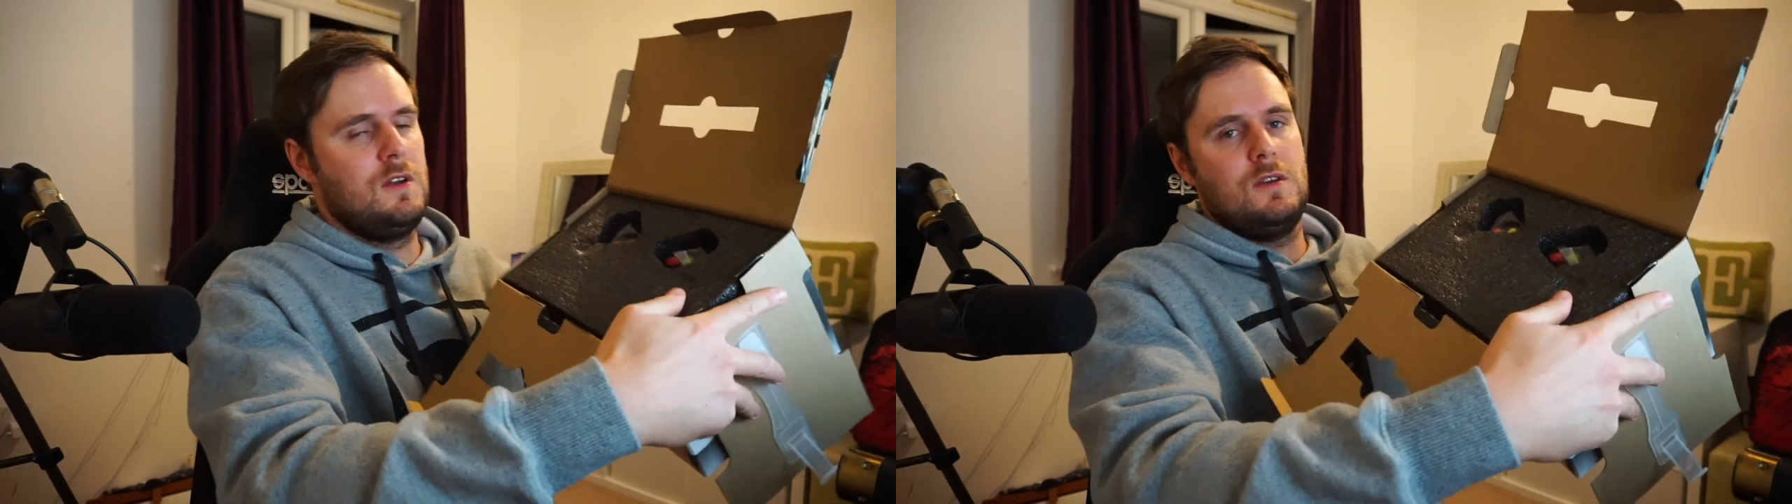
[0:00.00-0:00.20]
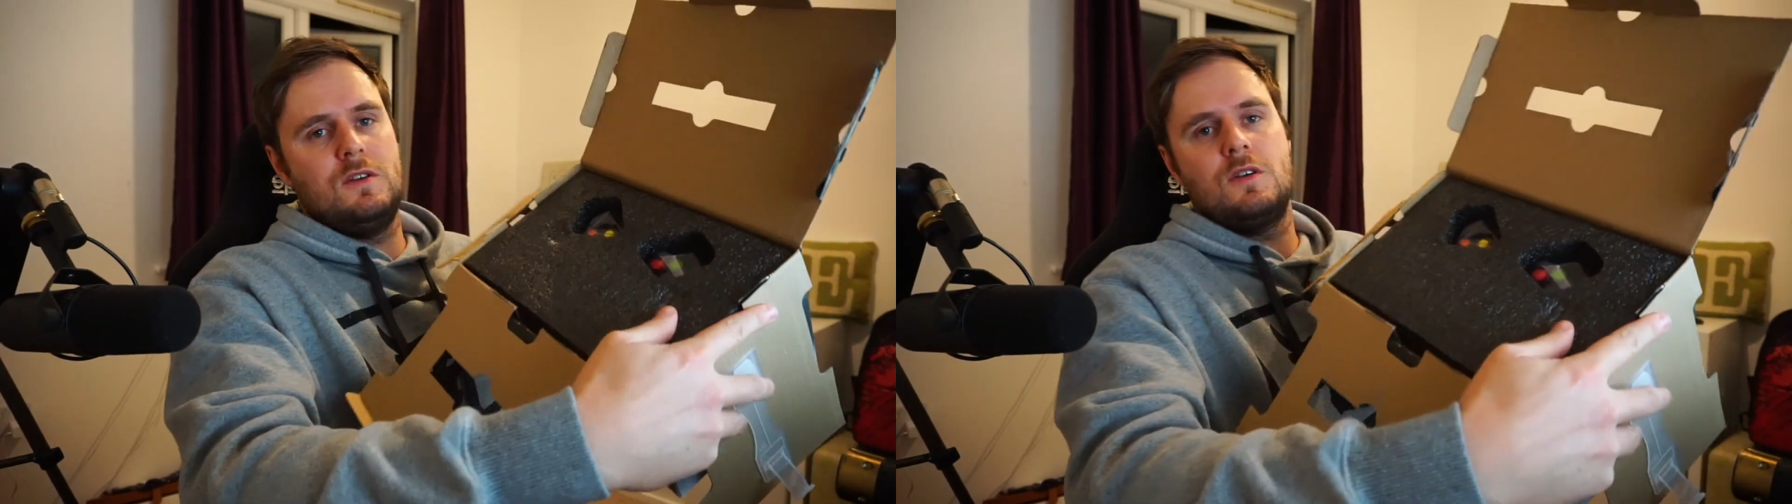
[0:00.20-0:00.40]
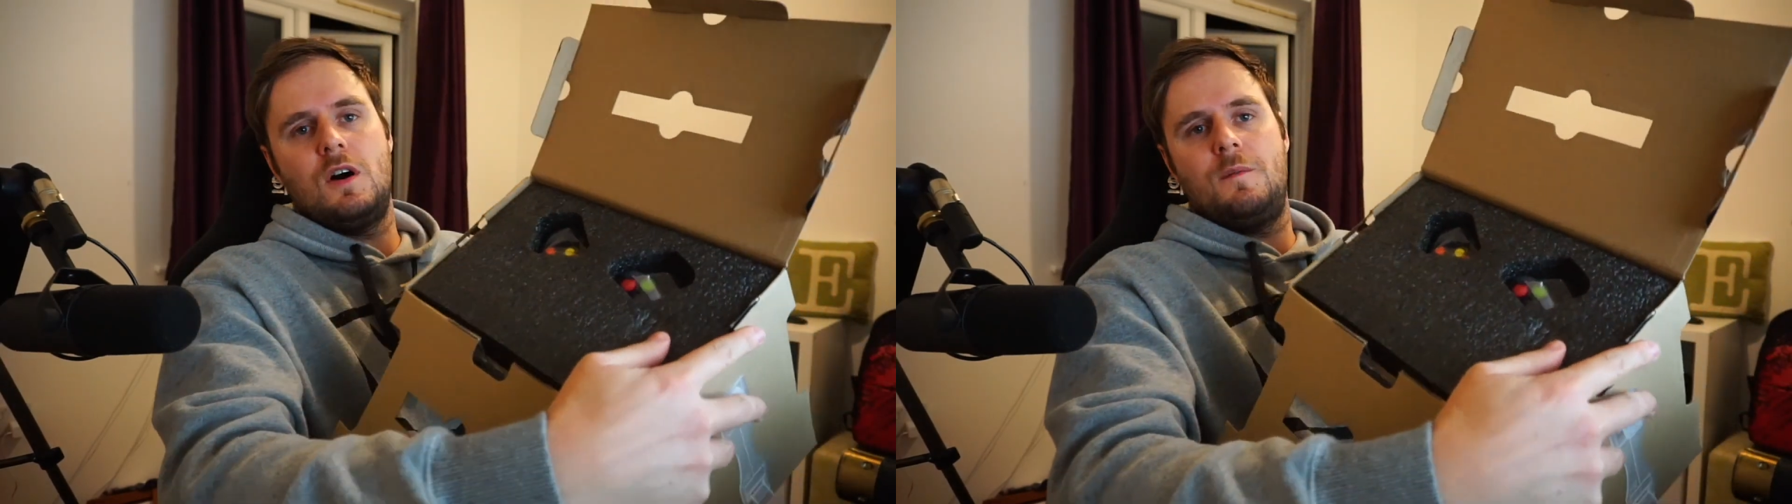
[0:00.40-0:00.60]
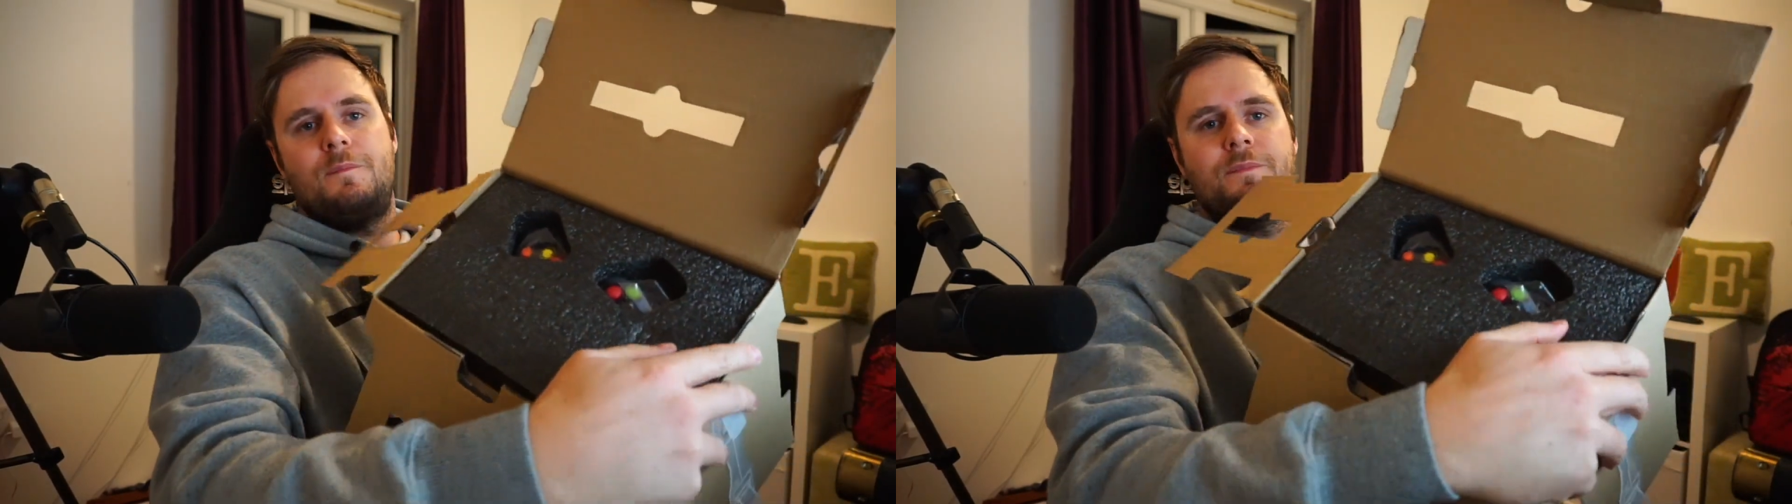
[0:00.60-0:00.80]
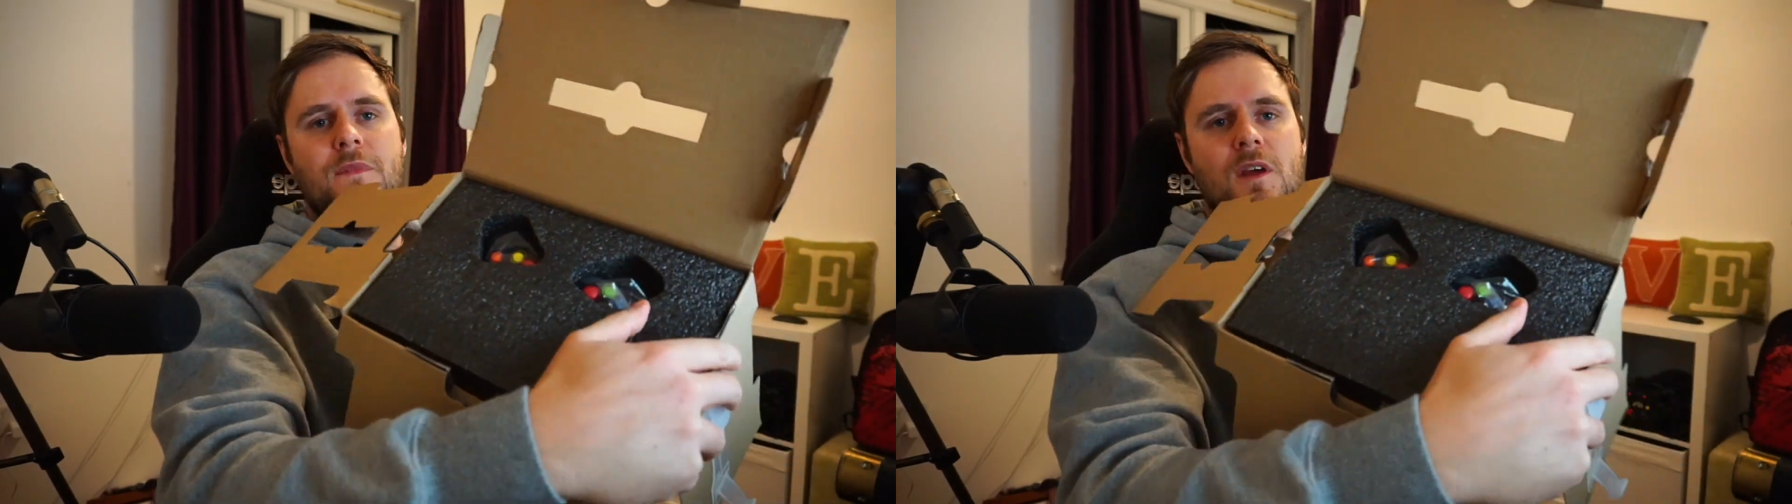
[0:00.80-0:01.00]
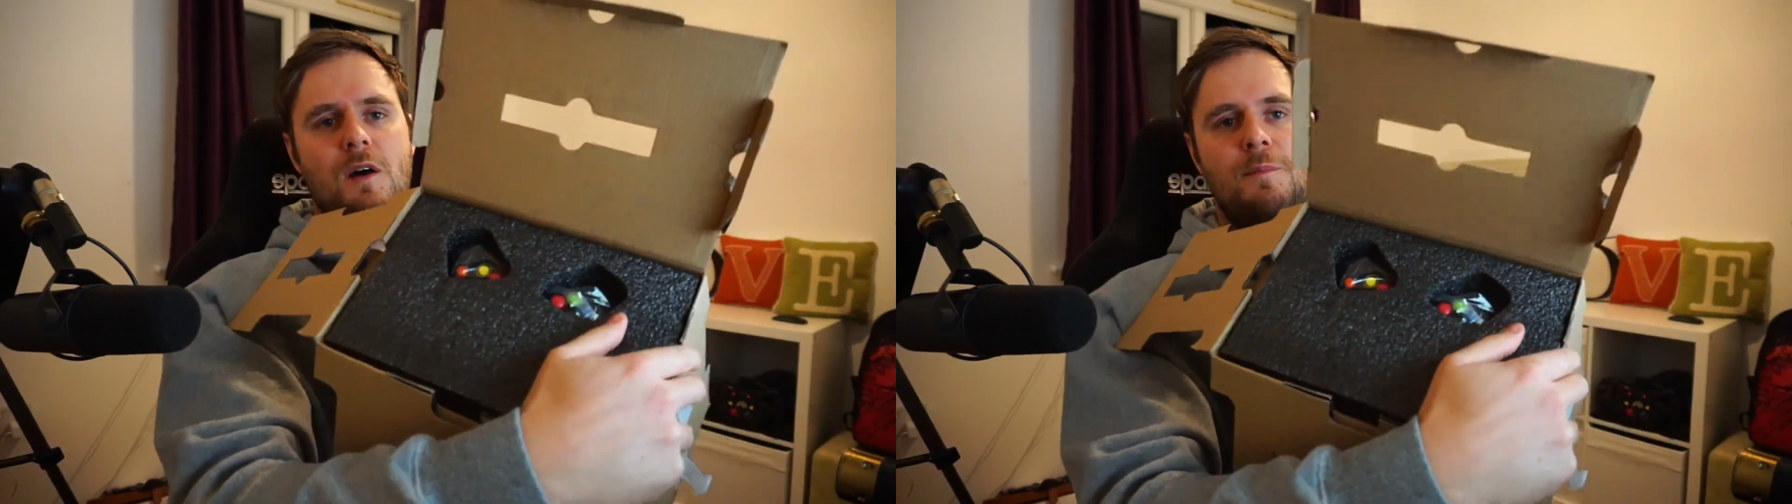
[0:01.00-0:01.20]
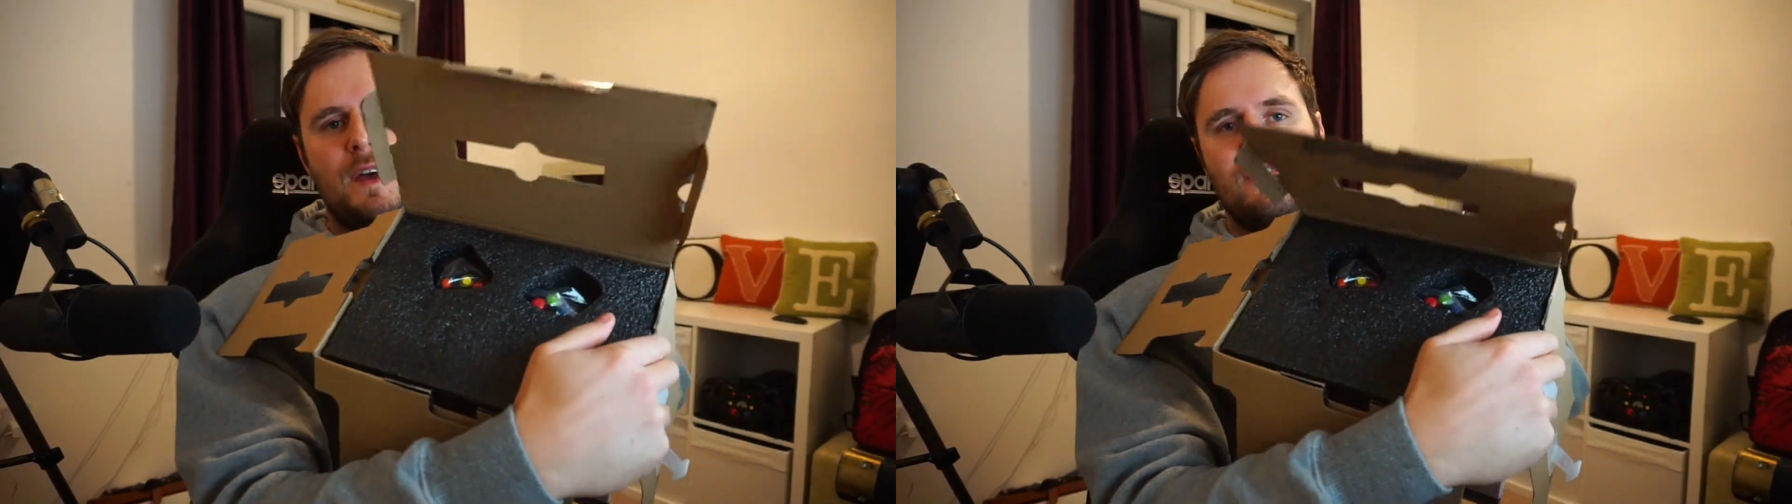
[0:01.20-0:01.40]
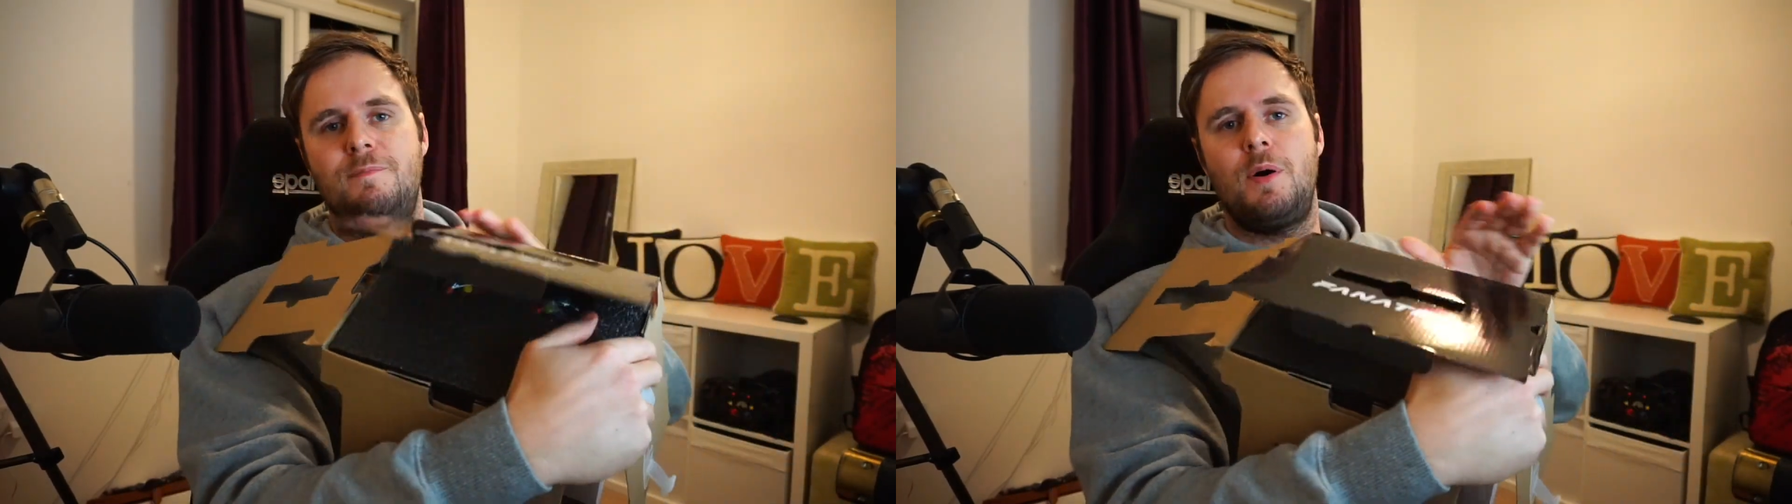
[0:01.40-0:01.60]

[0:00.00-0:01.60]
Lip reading: You've got a bit of